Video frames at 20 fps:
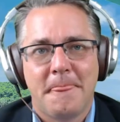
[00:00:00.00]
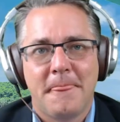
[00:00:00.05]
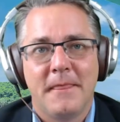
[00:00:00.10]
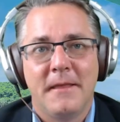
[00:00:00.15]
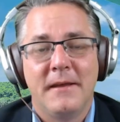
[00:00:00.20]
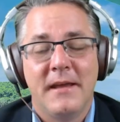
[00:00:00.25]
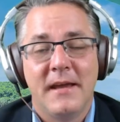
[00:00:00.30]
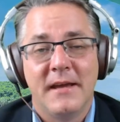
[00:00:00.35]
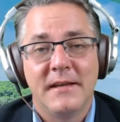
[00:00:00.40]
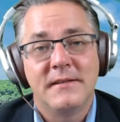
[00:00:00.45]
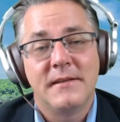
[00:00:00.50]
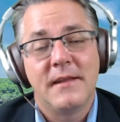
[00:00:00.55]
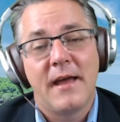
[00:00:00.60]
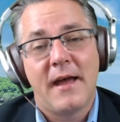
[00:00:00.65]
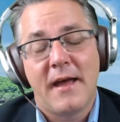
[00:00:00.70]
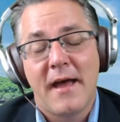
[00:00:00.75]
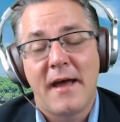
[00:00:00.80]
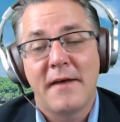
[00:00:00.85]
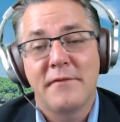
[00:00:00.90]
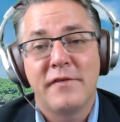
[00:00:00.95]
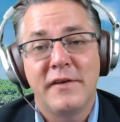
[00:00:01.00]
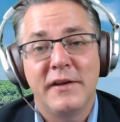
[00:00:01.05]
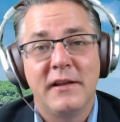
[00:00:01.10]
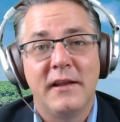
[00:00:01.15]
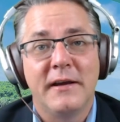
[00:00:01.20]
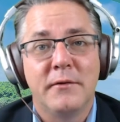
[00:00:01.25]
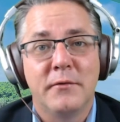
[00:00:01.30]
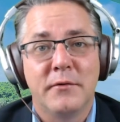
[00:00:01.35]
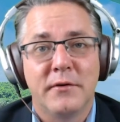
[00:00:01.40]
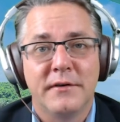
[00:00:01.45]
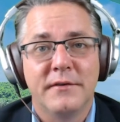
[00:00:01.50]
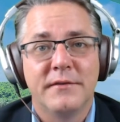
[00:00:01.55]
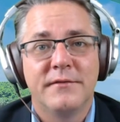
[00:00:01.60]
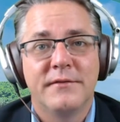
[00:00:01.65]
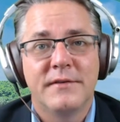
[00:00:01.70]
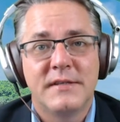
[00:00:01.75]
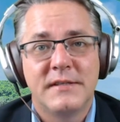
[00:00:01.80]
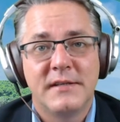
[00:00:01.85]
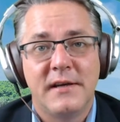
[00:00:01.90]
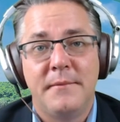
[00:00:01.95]
Yeah, I feel like we're
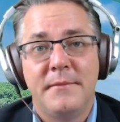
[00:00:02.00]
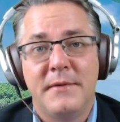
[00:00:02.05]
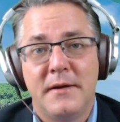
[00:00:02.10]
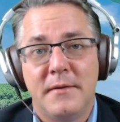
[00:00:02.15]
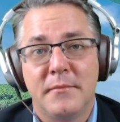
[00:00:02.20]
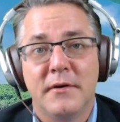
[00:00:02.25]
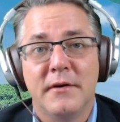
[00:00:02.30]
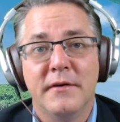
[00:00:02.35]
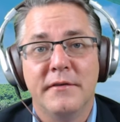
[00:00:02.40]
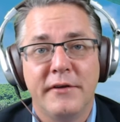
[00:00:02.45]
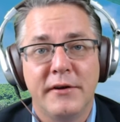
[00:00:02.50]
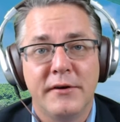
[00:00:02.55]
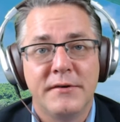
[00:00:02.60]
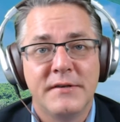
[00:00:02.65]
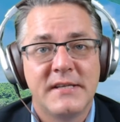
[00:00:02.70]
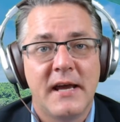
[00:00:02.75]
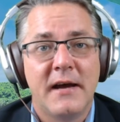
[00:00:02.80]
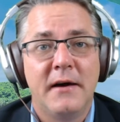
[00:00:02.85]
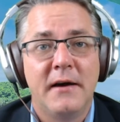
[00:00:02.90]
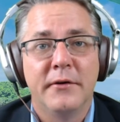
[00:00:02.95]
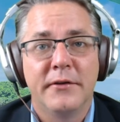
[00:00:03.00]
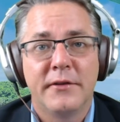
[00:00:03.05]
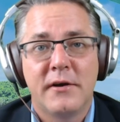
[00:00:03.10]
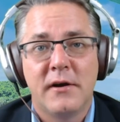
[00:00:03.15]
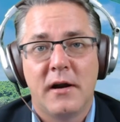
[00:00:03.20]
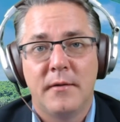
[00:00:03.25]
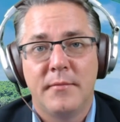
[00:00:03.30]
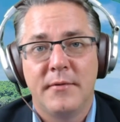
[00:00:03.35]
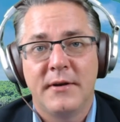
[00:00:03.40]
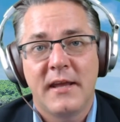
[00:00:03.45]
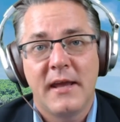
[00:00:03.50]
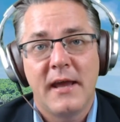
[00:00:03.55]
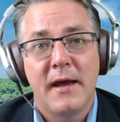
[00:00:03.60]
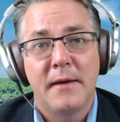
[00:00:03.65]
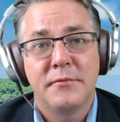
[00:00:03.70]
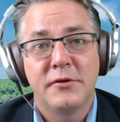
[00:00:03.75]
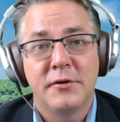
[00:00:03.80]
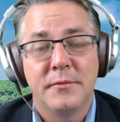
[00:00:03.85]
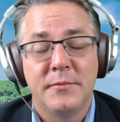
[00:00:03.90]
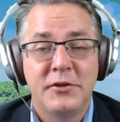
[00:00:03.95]
some number of years out with carbon
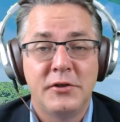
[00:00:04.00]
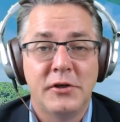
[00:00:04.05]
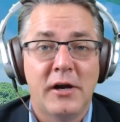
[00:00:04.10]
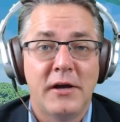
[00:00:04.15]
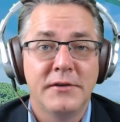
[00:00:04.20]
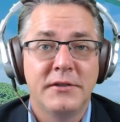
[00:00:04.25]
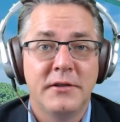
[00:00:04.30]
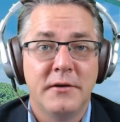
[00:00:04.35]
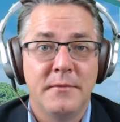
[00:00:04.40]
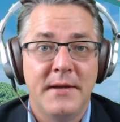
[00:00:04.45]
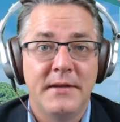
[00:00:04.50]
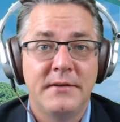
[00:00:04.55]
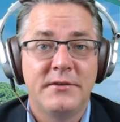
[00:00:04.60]
capture, but you also